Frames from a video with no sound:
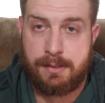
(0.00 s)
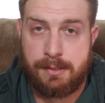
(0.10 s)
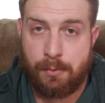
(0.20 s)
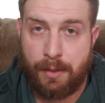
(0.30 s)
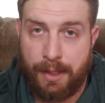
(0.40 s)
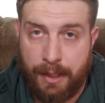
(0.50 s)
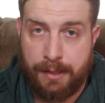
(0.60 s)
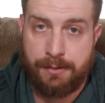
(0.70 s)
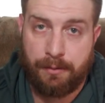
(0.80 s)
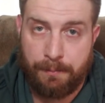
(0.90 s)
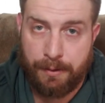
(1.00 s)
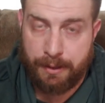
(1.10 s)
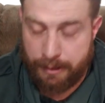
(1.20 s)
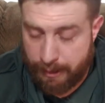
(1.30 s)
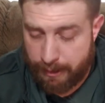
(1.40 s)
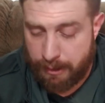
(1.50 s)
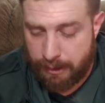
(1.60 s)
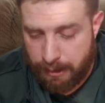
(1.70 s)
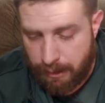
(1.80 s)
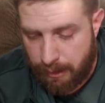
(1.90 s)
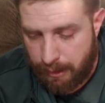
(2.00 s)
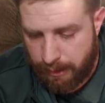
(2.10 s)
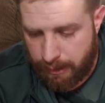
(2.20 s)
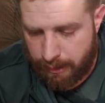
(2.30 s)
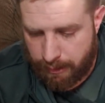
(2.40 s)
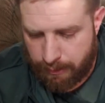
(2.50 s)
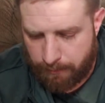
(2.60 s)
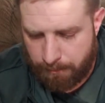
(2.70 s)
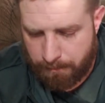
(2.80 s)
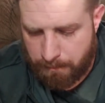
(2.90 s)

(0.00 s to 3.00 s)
is the way I interpreted that. Not